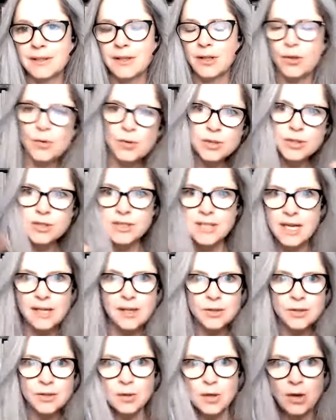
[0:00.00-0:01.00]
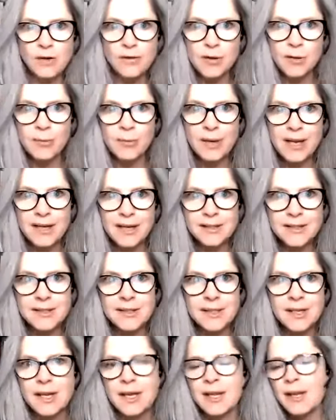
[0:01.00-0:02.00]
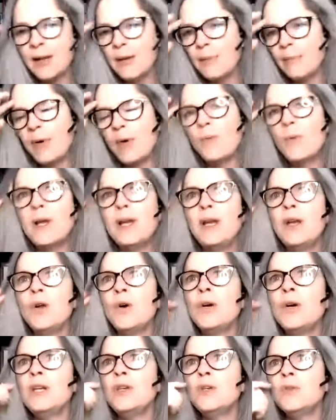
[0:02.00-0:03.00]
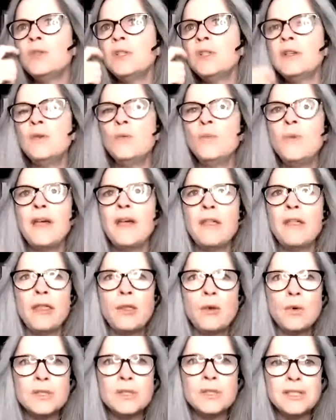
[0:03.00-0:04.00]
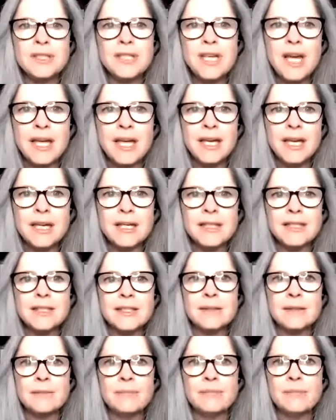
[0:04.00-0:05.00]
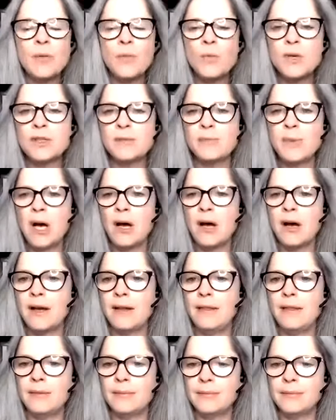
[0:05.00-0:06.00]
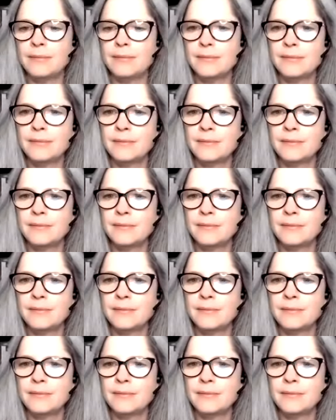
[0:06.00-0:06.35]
The thoughts take us all over the place, but we're not interested in where the thoughts take us, but what's behind them.